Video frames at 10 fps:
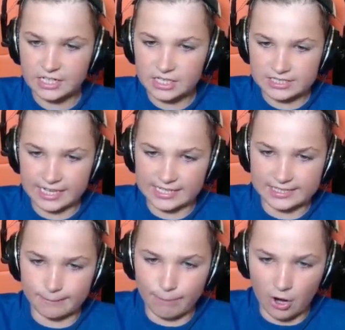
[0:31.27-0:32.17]
let's get
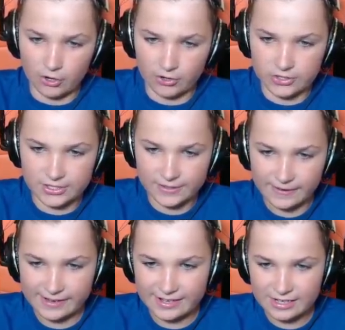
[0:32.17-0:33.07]
some burgers.
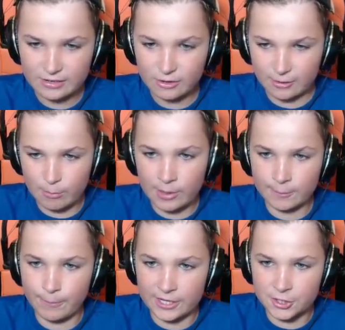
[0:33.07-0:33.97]
Guys. We're gonna be
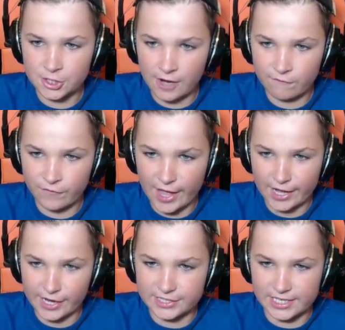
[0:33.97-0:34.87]
big, giant,
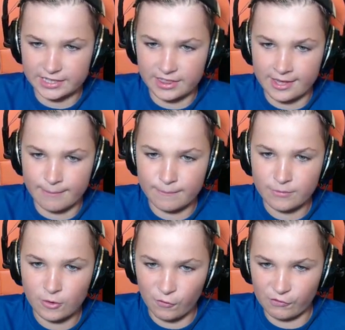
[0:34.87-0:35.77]
fat guys like them
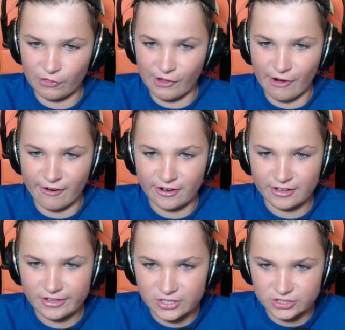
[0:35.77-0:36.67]
over there.
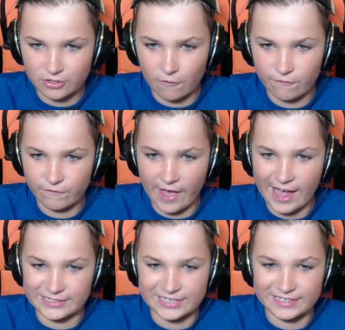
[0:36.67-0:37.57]
They're so
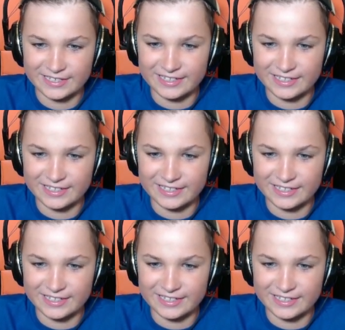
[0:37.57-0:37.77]
fat.